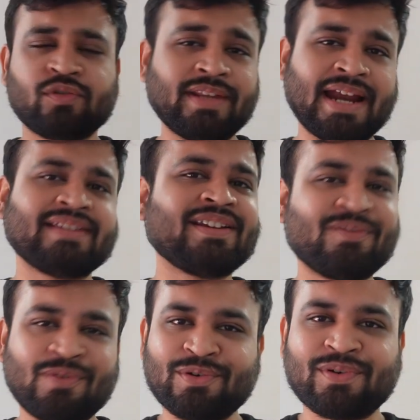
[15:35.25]
that's it
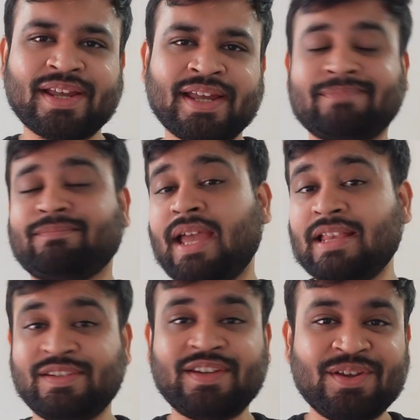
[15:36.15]
for today. I'll
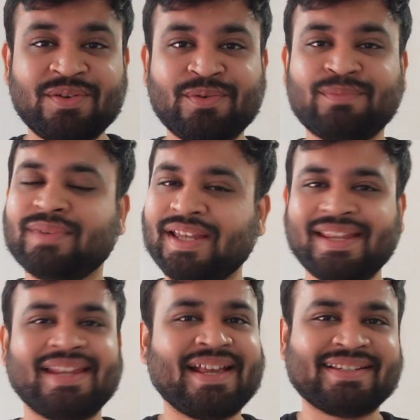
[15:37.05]
see you in the
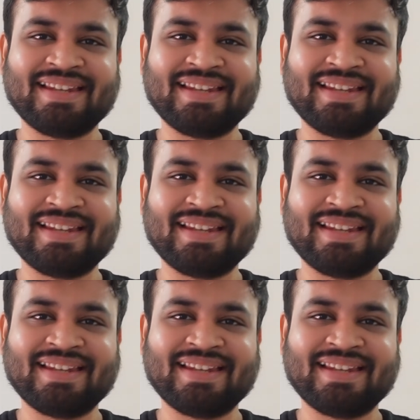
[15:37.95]
next